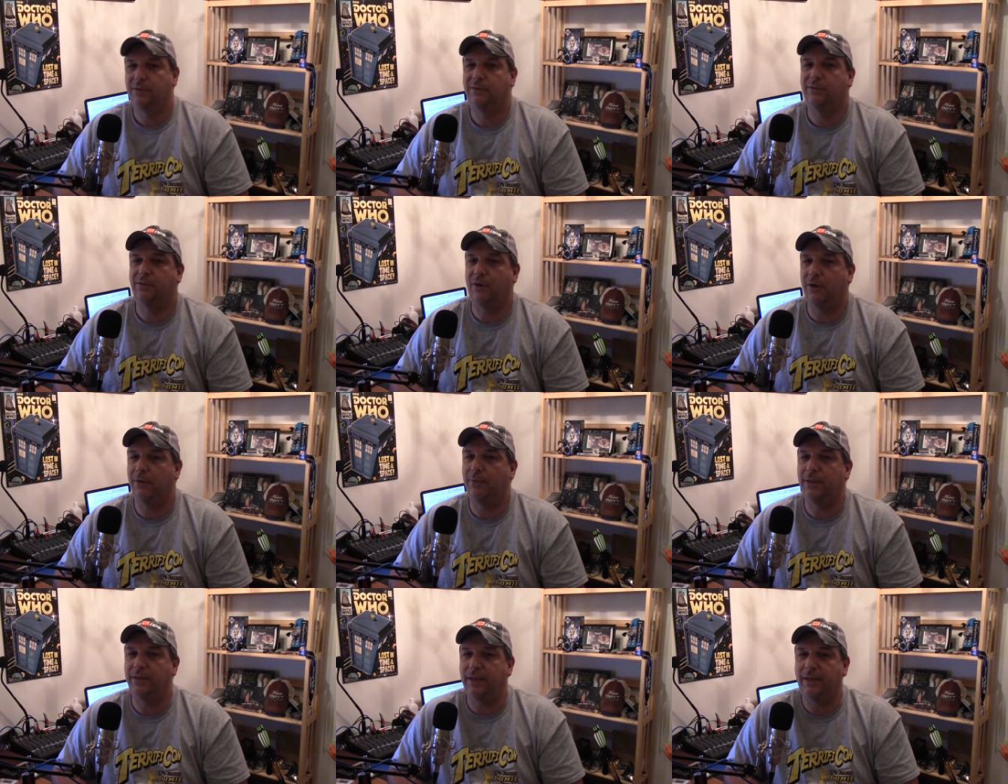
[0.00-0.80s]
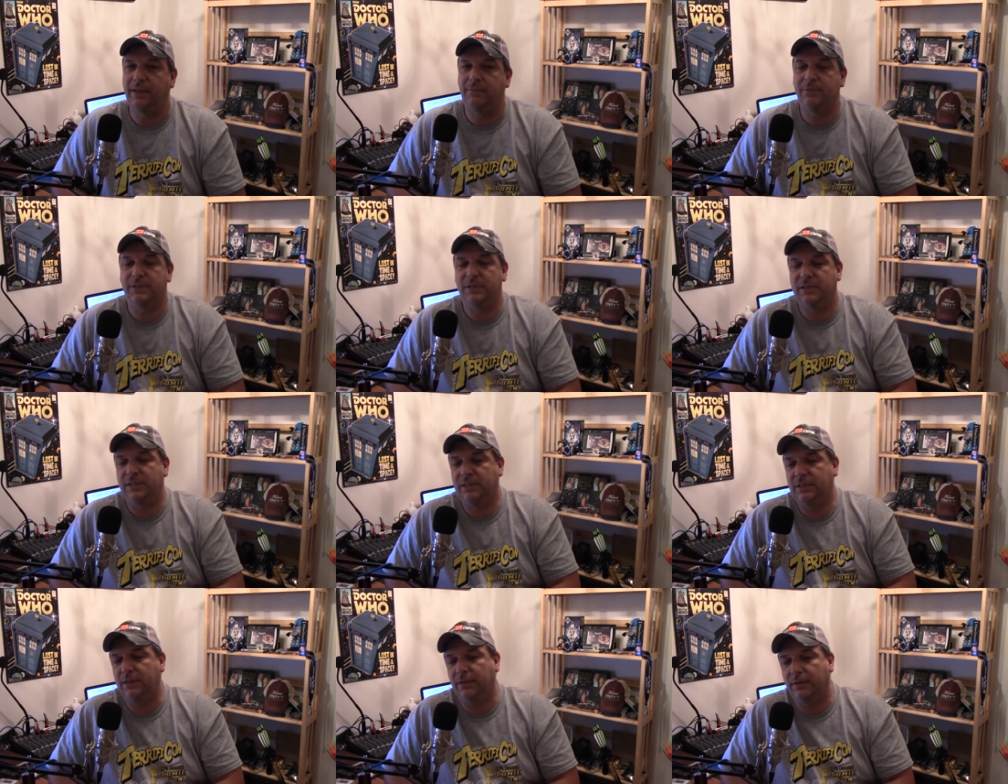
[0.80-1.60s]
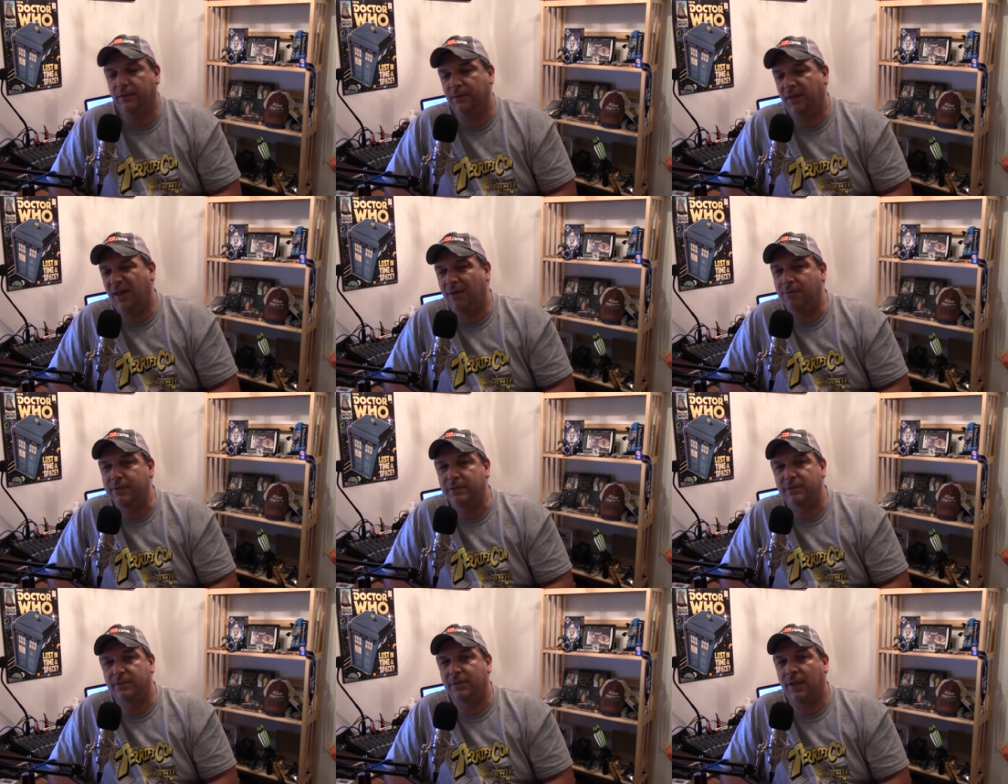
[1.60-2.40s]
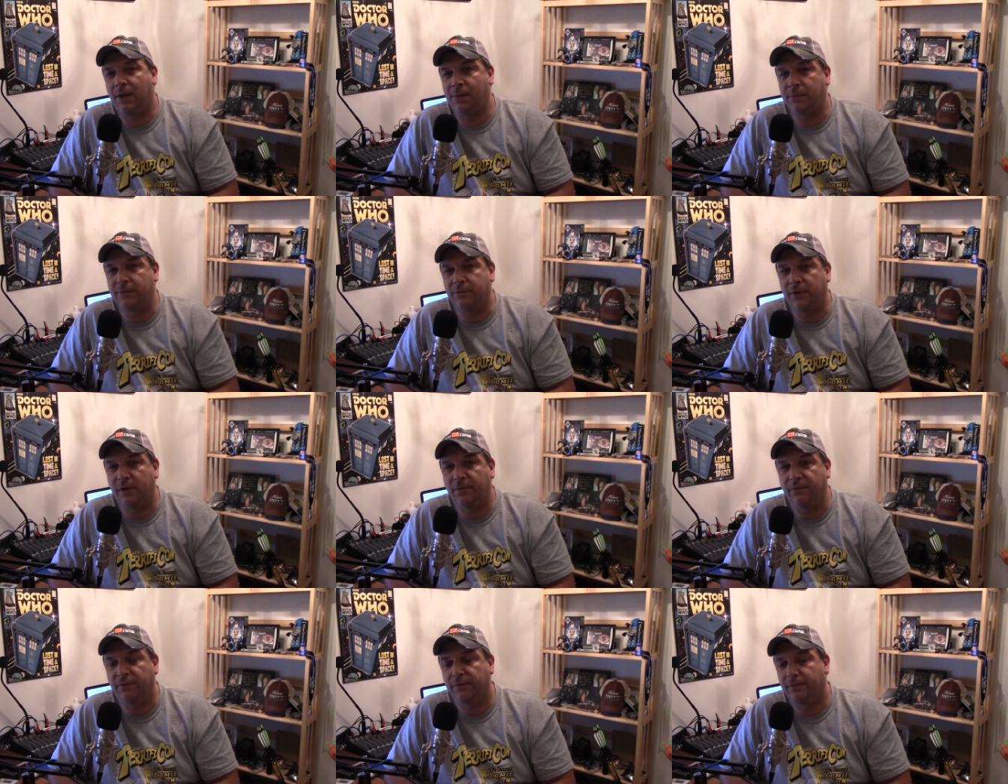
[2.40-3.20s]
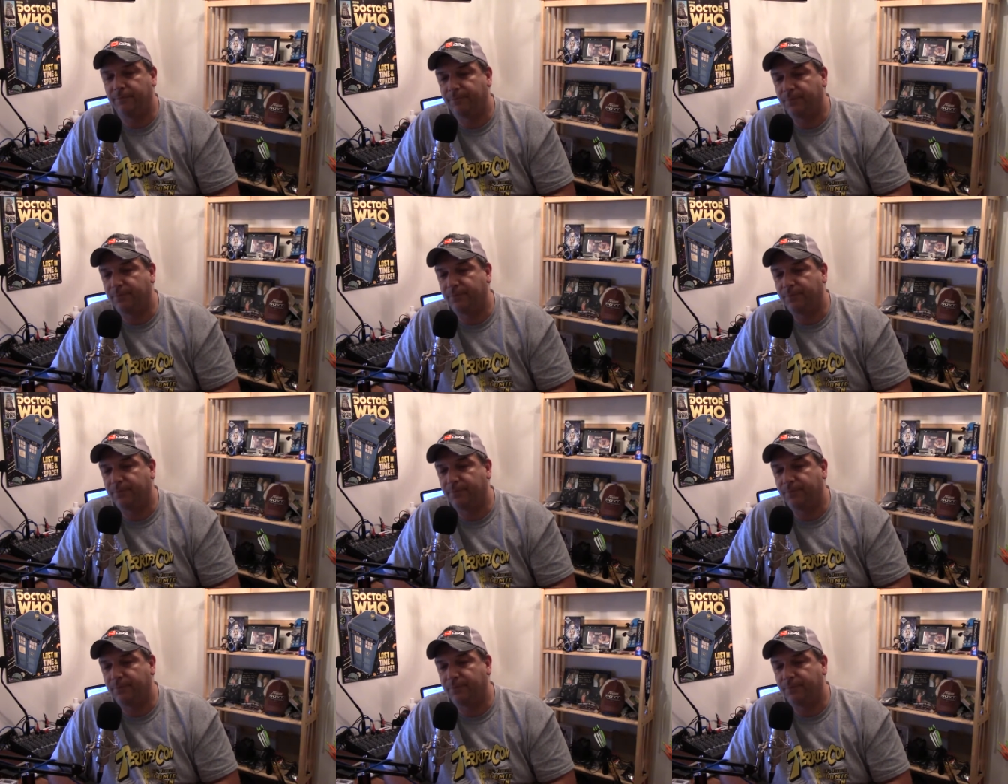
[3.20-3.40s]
sorry about that, MGT. That was rough.